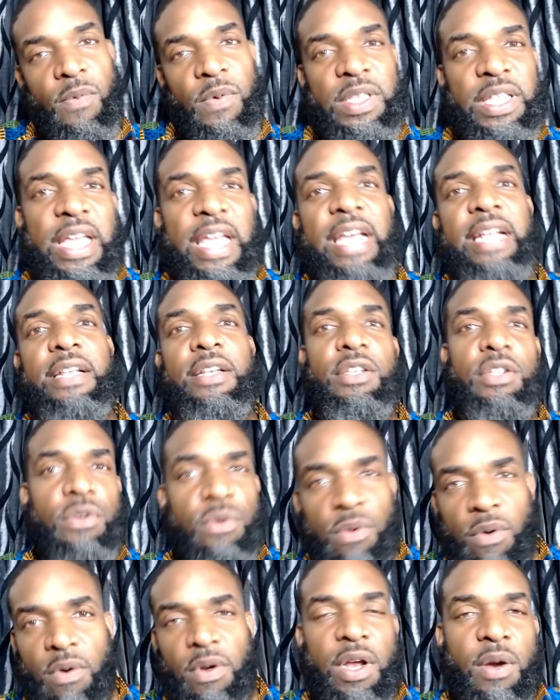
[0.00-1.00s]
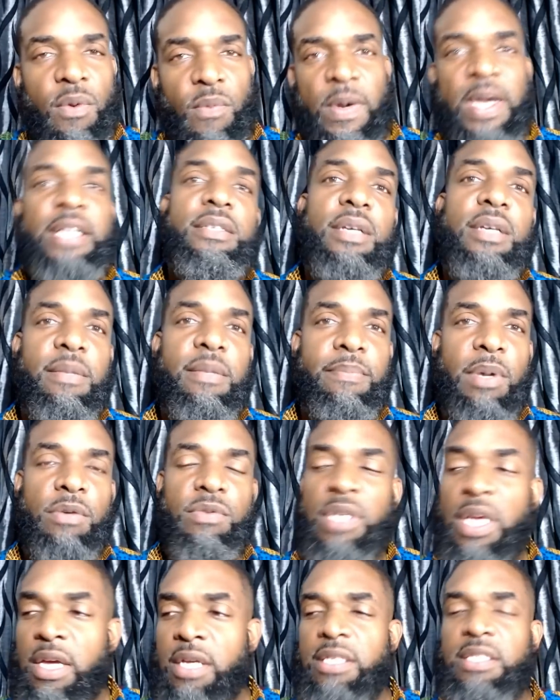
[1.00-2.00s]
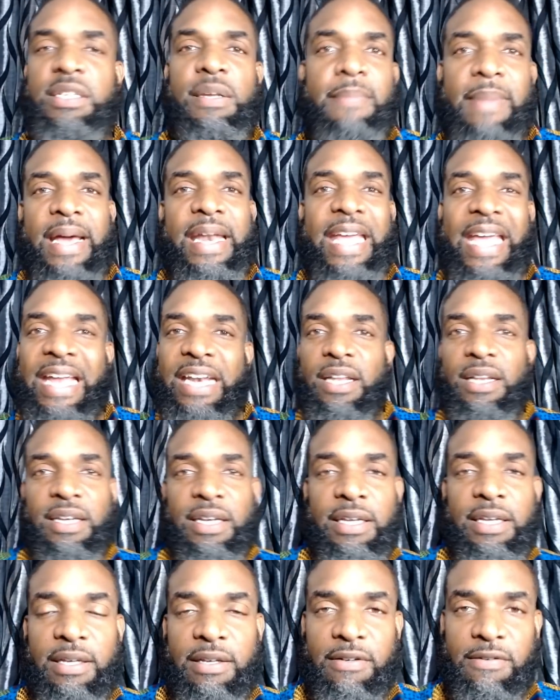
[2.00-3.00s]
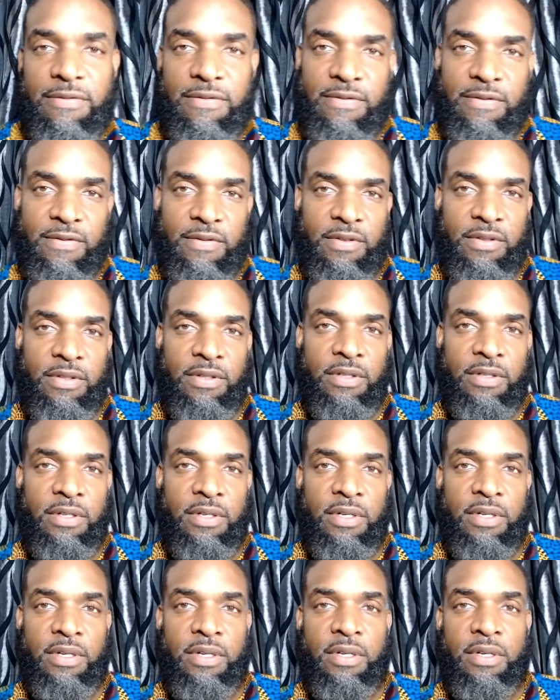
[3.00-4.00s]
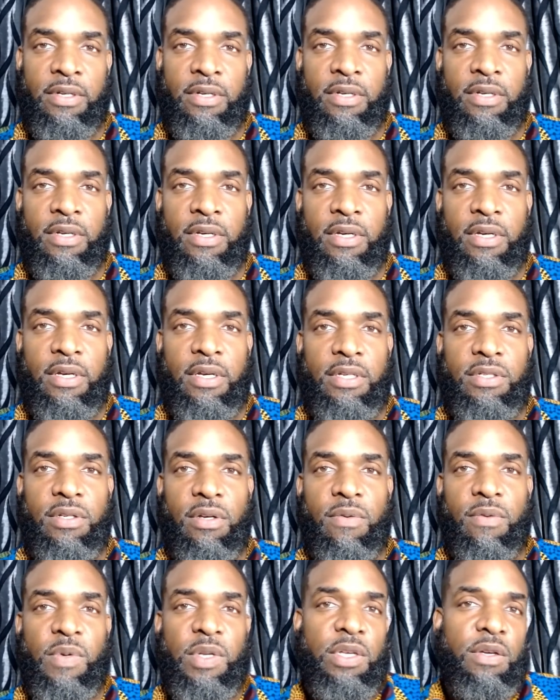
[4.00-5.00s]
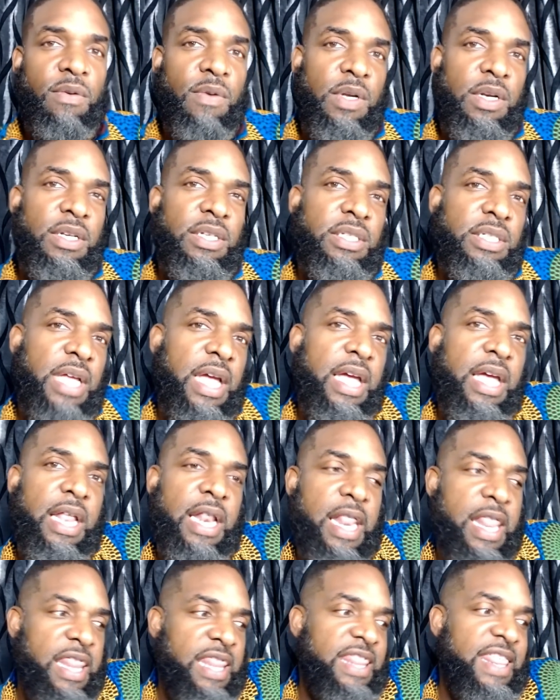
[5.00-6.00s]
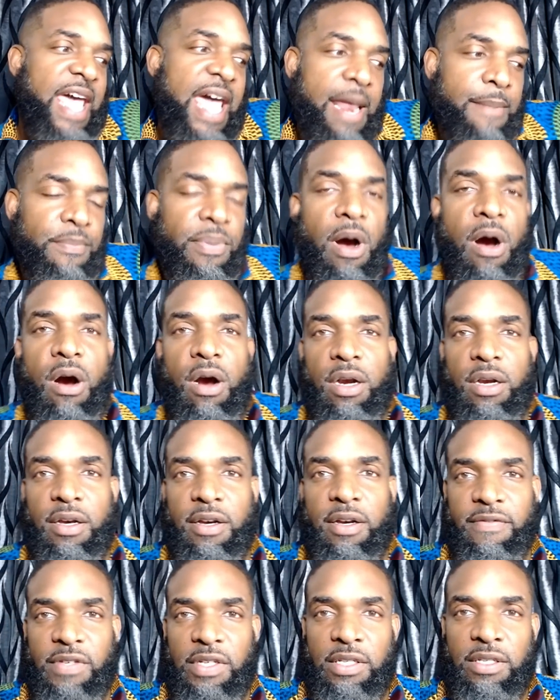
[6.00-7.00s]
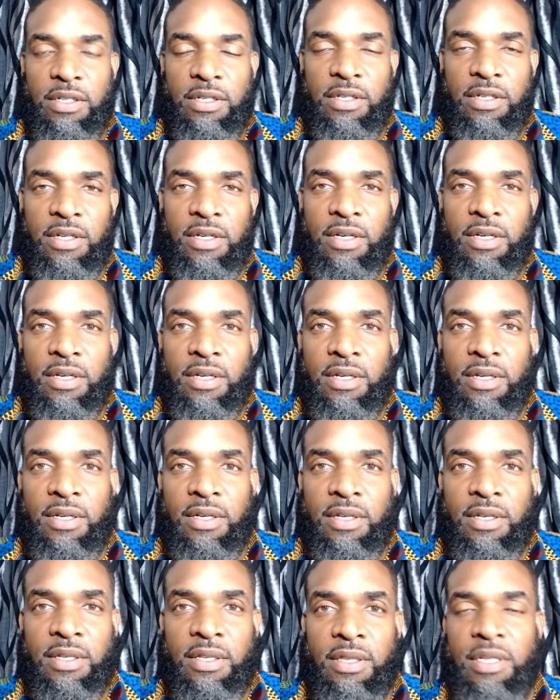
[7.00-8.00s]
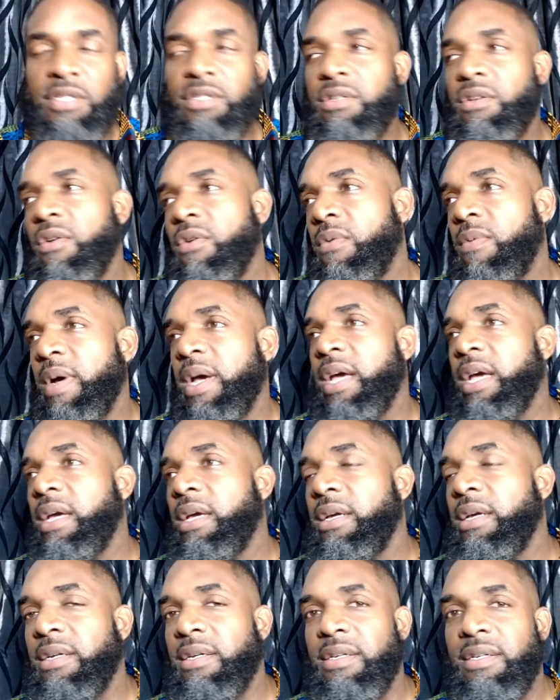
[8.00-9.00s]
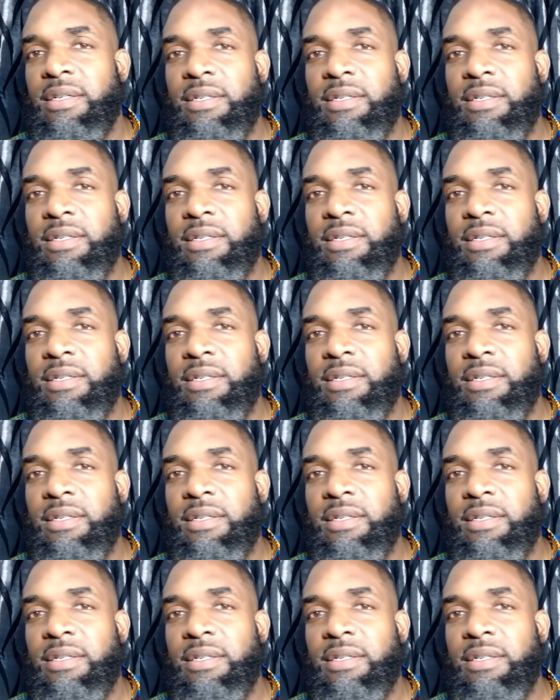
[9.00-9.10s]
and what they had to do on their way to the boats, somebody had to live. And so when you understand that part of it, there's no way